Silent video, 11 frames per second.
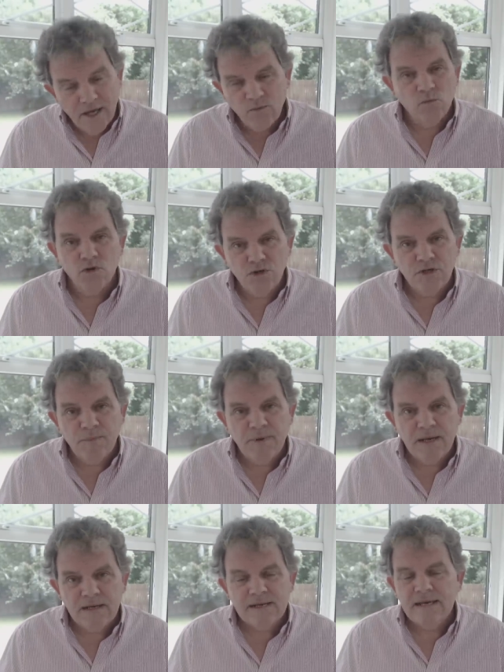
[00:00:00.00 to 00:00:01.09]
It wasn't a
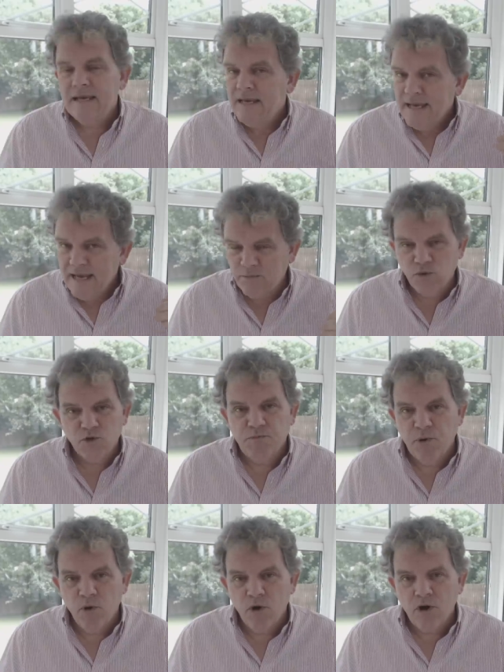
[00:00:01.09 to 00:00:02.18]
penalty. It was
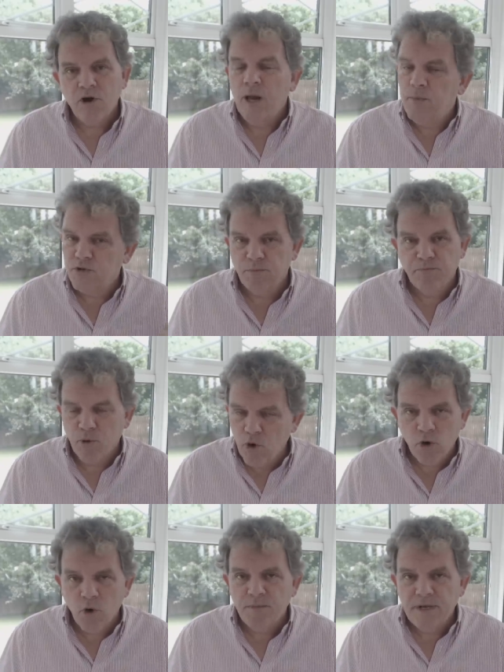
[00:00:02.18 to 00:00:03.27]
poor. It was a
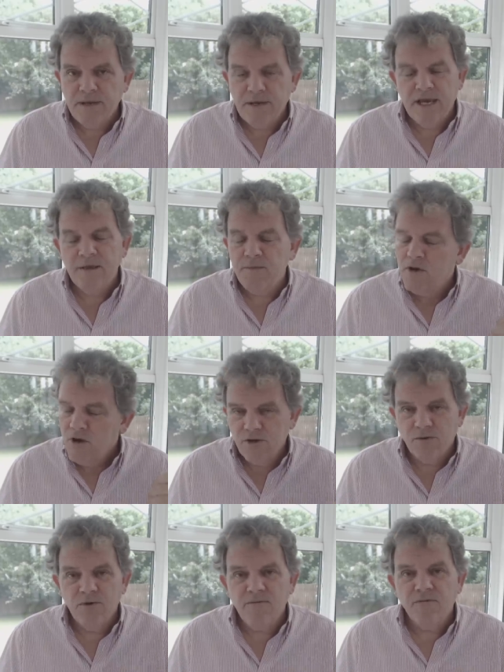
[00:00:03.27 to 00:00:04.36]
poor opening game.
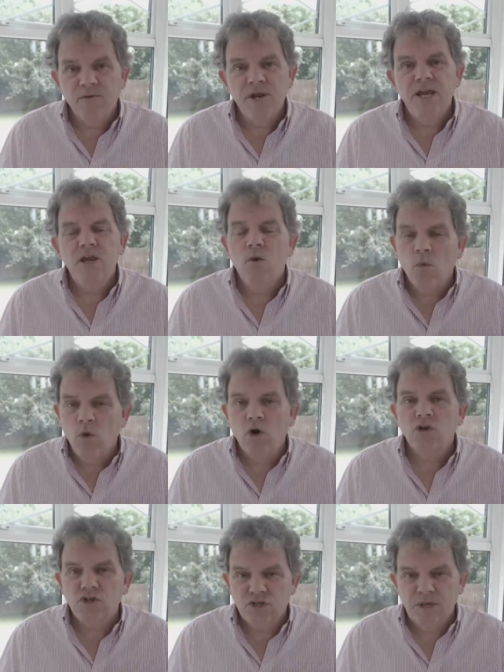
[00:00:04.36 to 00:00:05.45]
The referee
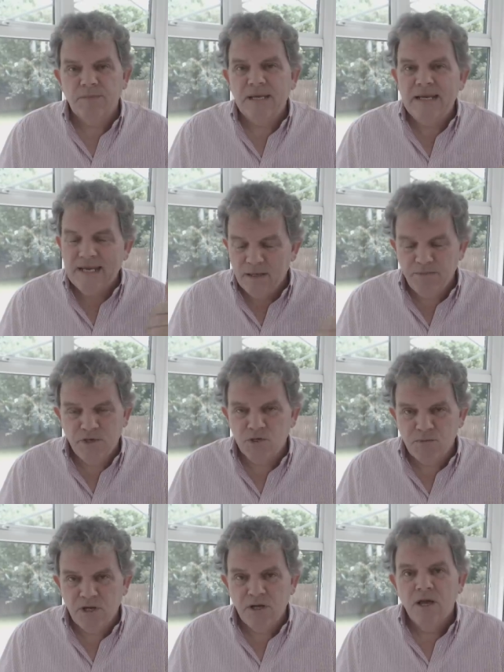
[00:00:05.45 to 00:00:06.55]
was simply
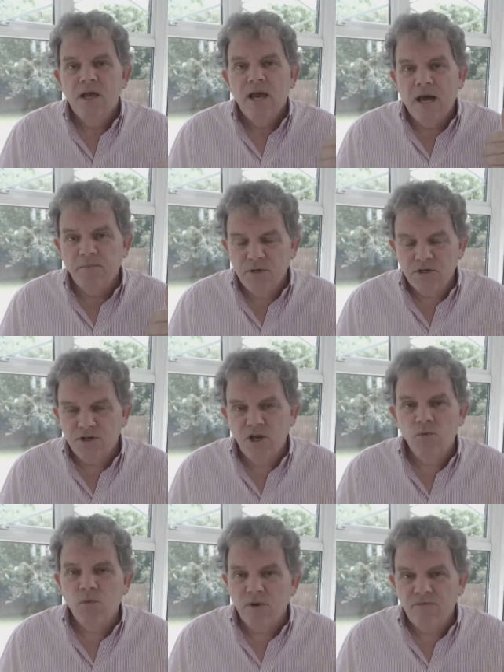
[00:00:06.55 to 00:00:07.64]
abysmal, and
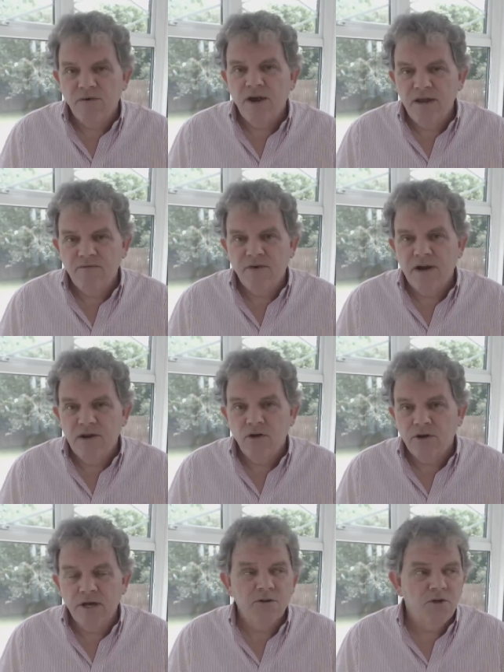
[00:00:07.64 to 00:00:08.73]
Brazil were very, very
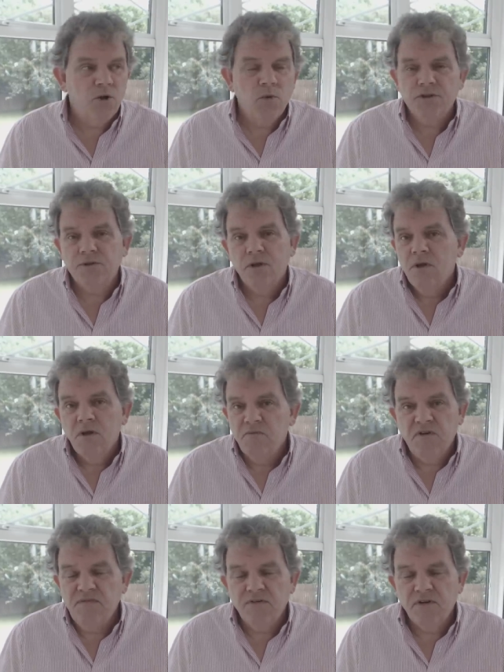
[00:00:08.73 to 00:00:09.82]
lucky. Now, what
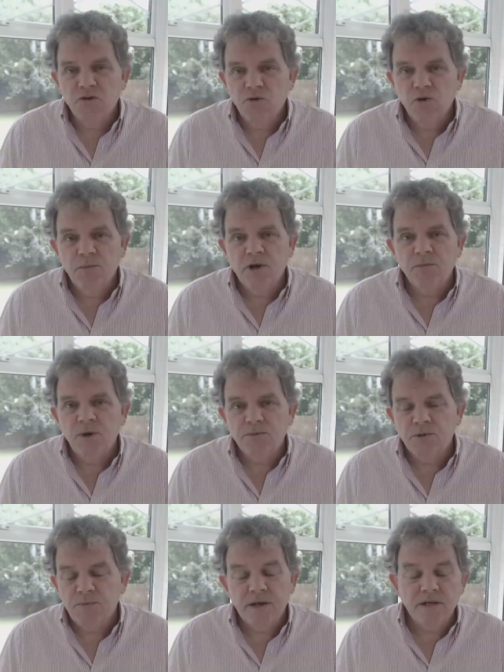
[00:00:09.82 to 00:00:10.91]
FIFA can do about it,
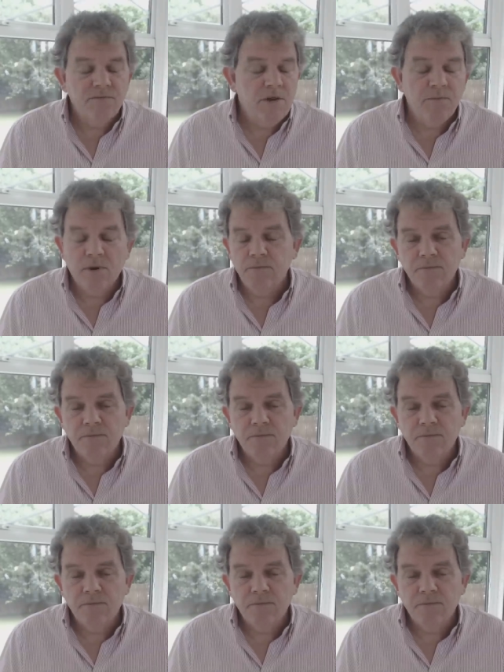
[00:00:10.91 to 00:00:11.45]
retrospectively, you